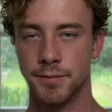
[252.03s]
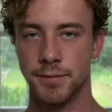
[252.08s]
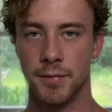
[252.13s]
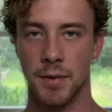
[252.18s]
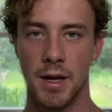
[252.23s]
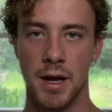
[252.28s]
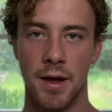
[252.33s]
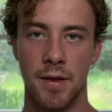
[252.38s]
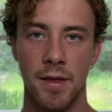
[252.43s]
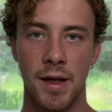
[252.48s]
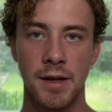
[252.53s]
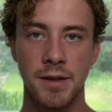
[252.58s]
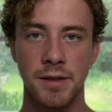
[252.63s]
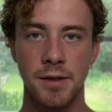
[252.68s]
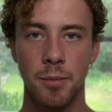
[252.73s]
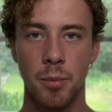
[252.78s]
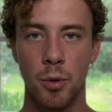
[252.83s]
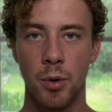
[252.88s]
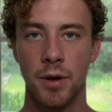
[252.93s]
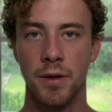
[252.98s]
And that's the
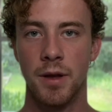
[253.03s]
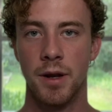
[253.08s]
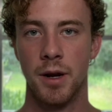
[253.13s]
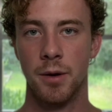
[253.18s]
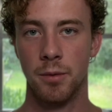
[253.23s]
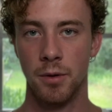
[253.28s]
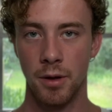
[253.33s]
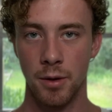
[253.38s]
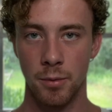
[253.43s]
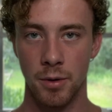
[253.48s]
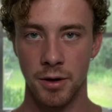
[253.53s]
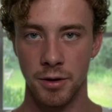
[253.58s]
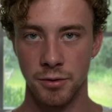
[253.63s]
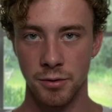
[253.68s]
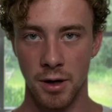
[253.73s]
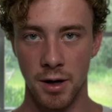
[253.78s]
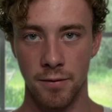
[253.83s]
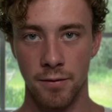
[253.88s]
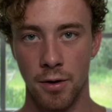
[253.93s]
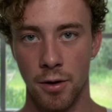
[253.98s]
point that I really want to
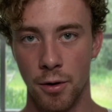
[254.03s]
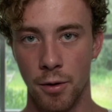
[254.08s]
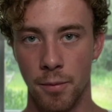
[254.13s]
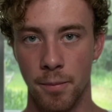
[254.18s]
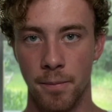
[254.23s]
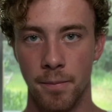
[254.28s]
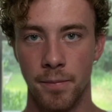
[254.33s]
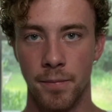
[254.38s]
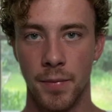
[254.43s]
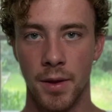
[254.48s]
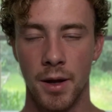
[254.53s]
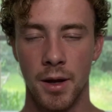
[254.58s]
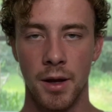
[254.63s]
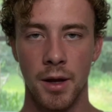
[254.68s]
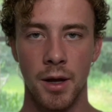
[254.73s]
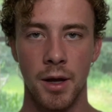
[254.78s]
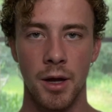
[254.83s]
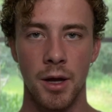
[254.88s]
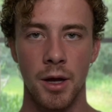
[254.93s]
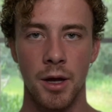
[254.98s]
drive home.
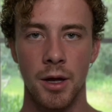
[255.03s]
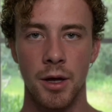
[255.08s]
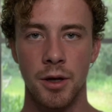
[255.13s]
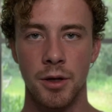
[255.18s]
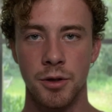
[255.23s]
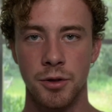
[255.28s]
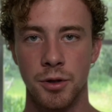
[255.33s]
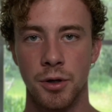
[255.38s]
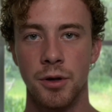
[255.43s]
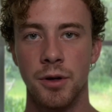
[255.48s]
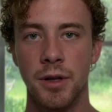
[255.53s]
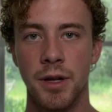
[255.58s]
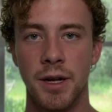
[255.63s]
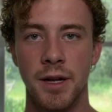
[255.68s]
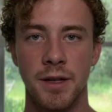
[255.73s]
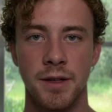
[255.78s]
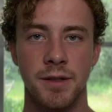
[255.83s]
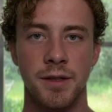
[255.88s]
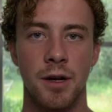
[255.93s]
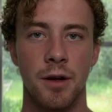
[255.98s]
Journaling
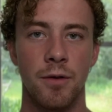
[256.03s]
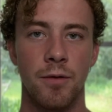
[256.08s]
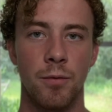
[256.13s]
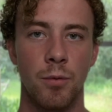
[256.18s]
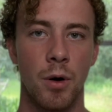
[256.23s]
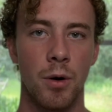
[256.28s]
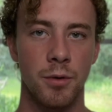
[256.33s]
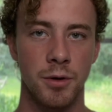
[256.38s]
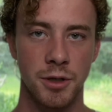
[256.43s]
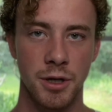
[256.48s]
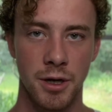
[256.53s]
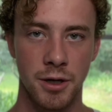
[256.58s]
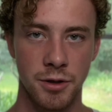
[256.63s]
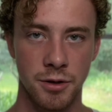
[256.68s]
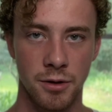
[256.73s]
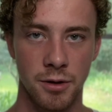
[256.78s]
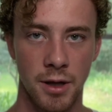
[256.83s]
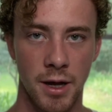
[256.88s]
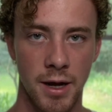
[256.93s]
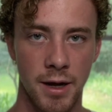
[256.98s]
itself won't change
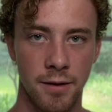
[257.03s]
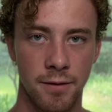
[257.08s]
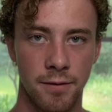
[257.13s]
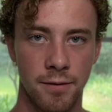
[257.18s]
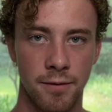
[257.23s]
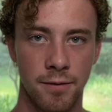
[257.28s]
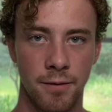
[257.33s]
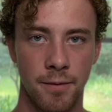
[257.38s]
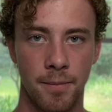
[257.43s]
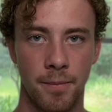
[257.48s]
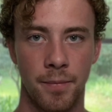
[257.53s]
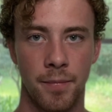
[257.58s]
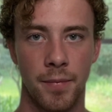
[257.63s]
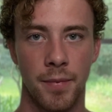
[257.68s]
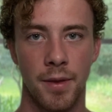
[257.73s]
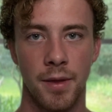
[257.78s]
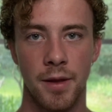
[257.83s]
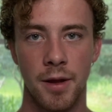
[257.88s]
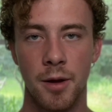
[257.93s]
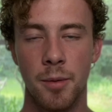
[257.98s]
your life.
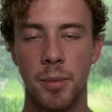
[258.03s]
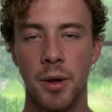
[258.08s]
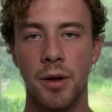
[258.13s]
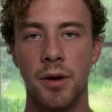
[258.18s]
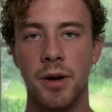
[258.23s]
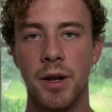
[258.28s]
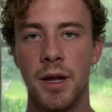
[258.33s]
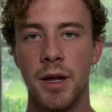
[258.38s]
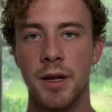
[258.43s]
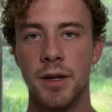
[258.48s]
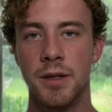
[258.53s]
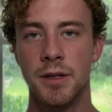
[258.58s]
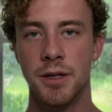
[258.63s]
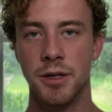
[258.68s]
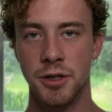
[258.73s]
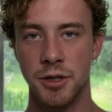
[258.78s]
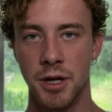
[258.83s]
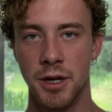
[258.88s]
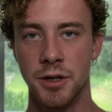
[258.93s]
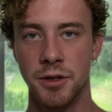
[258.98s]
The ability to
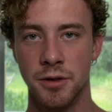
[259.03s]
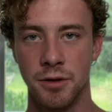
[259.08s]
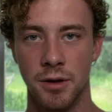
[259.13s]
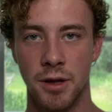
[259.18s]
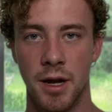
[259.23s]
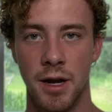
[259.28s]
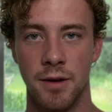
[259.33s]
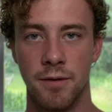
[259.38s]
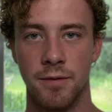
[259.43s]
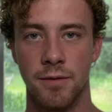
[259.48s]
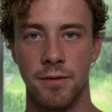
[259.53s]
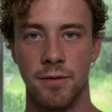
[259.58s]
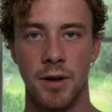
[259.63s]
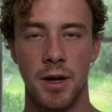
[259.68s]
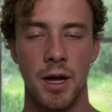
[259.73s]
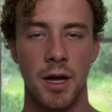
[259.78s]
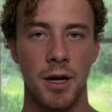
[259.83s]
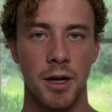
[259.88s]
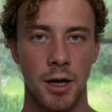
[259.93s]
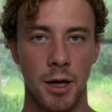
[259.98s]
change your life
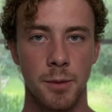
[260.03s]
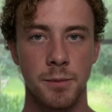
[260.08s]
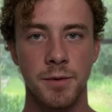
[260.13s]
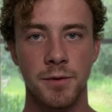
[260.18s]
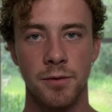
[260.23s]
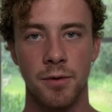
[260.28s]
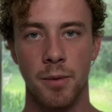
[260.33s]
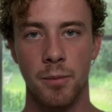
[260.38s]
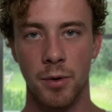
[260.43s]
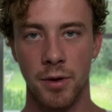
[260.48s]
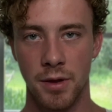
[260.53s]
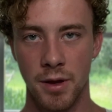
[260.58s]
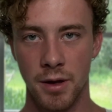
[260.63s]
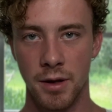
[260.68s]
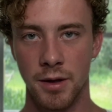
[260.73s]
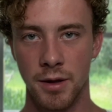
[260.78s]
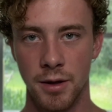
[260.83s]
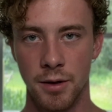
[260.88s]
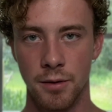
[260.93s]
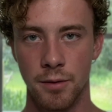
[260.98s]
comes from
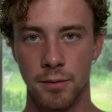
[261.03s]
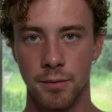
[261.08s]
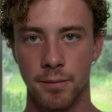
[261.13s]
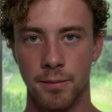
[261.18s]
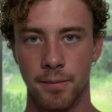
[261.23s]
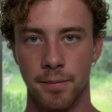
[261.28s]
within you.